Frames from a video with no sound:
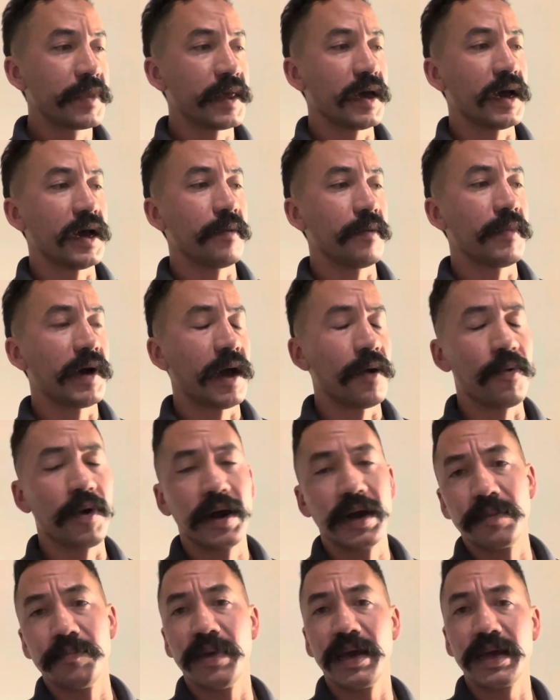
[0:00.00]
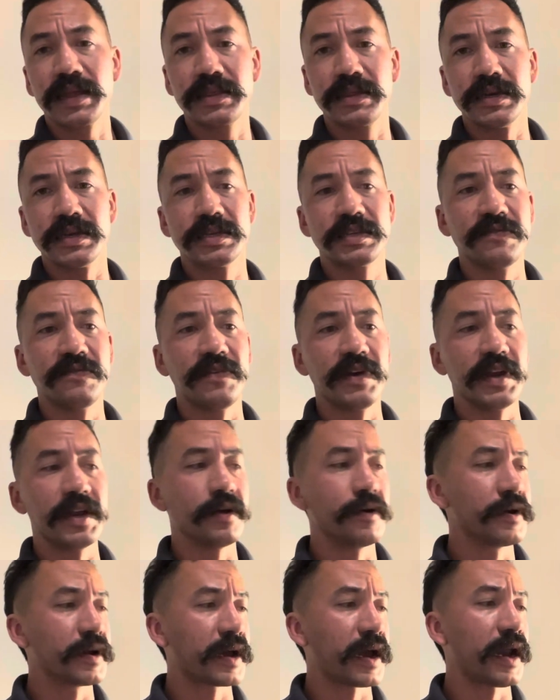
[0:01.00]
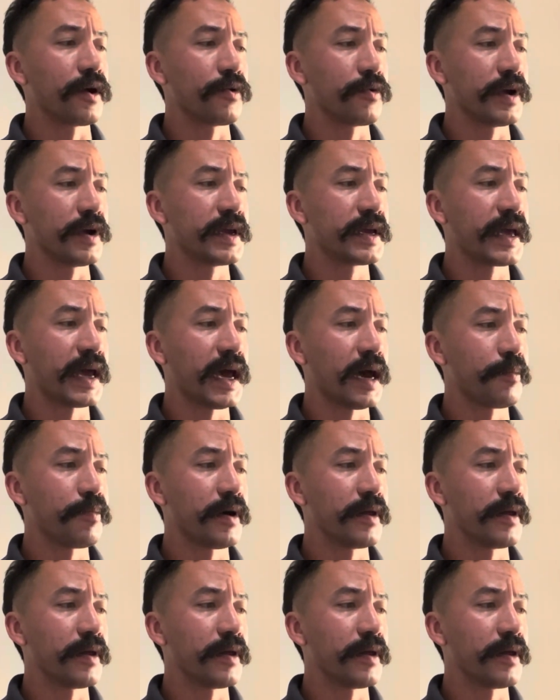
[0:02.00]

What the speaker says: I wanted to make this video to kind of recap